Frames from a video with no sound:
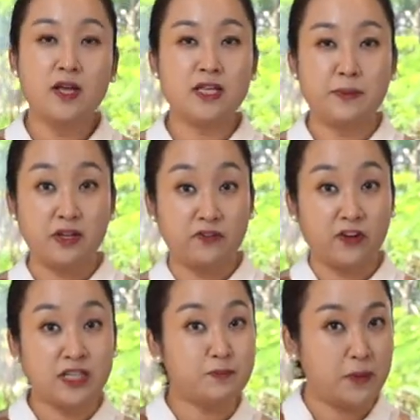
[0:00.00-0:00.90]
So I'm gonna
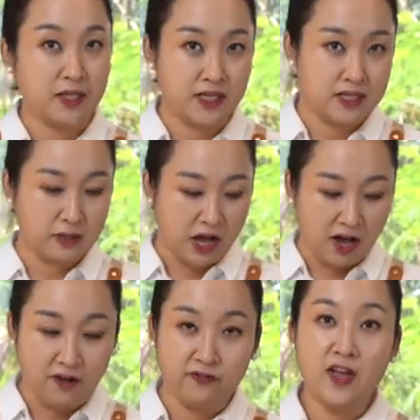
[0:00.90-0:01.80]
first peel it
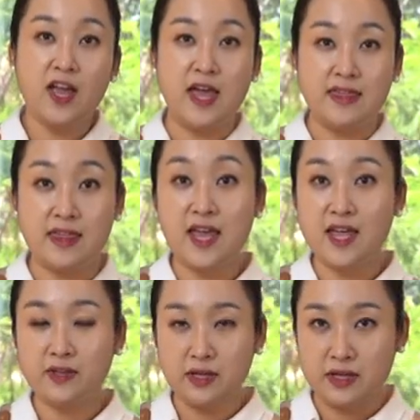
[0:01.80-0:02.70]
off and
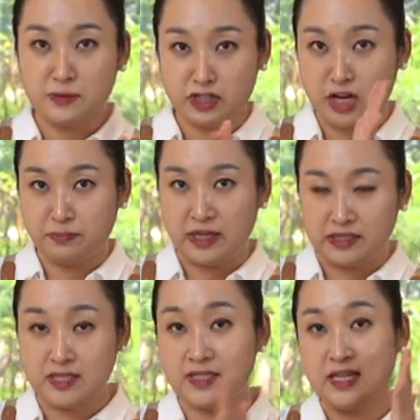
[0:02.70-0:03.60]
then we should chop
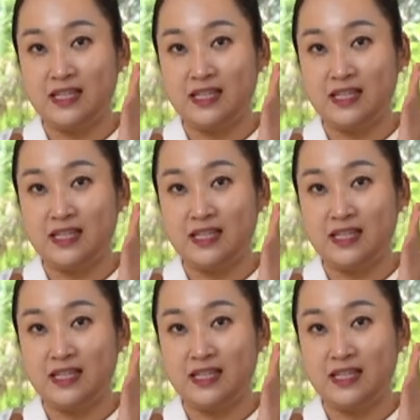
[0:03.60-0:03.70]
natin ng,